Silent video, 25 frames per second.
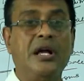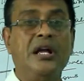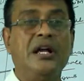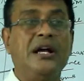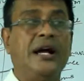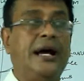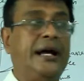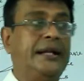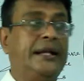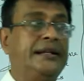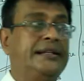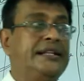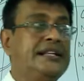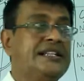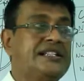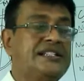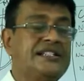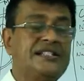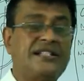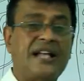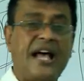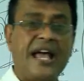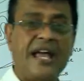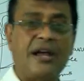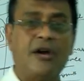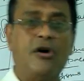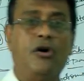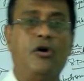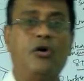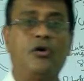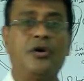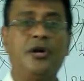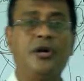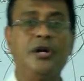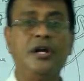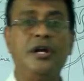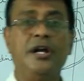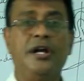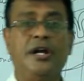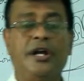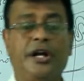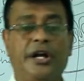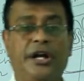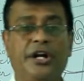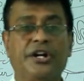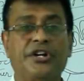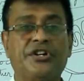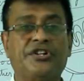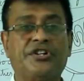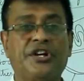And this zygote
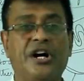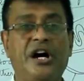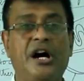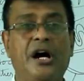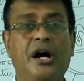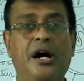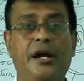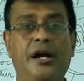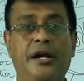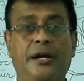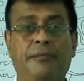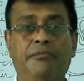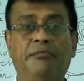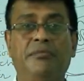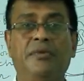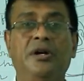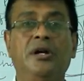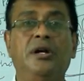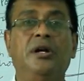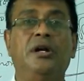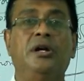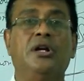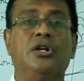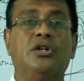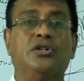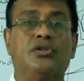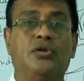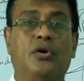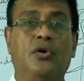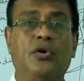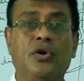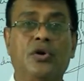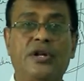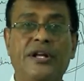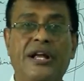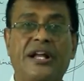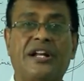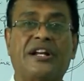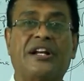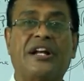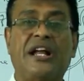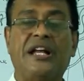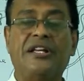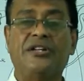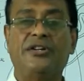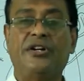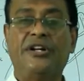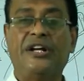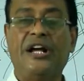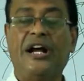in time slowly and
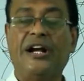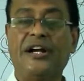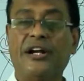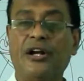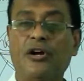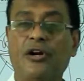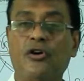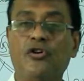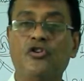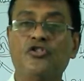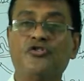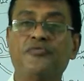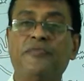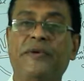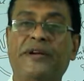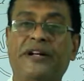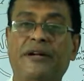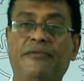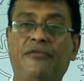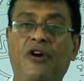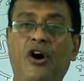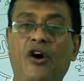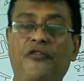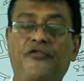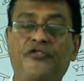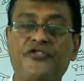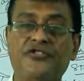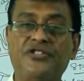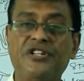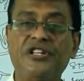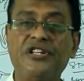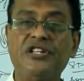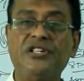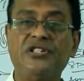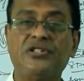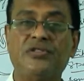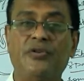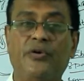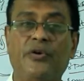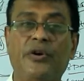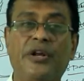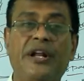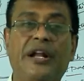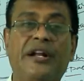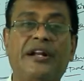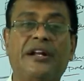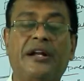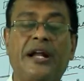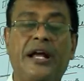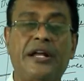gradually undergoes metamorphosis, slowly
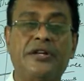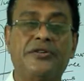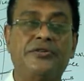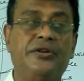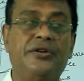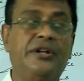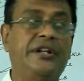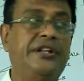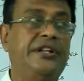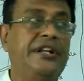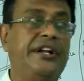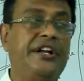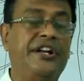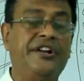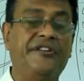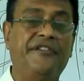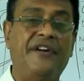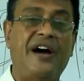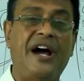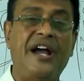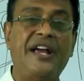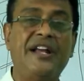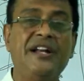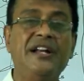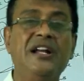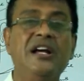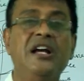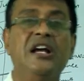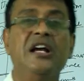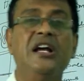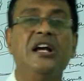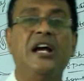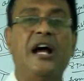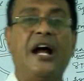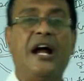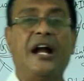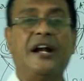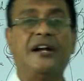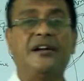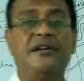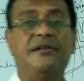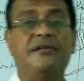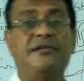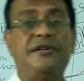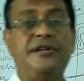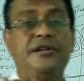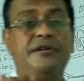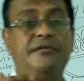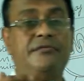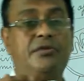and gradually they divide
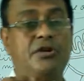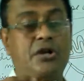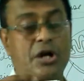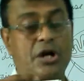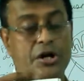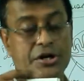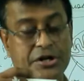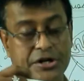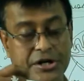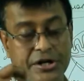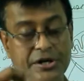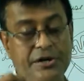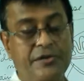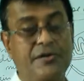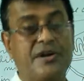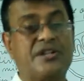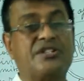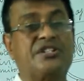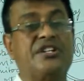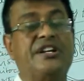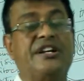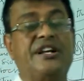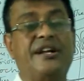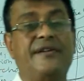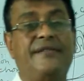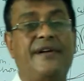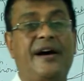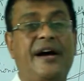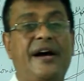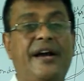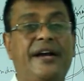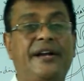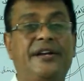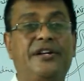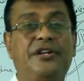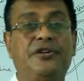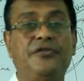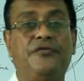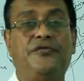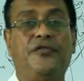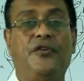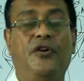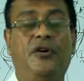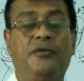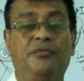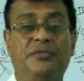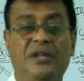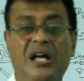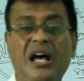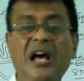and continuously divide to
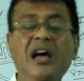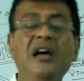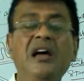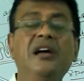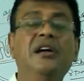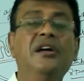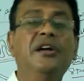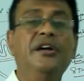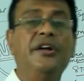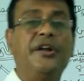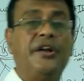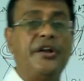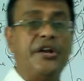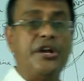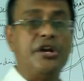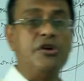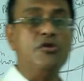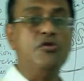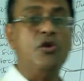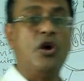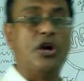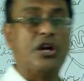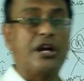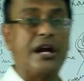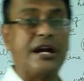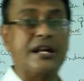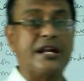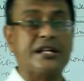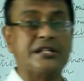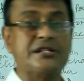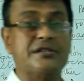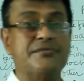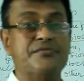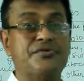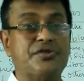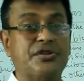form the new organism.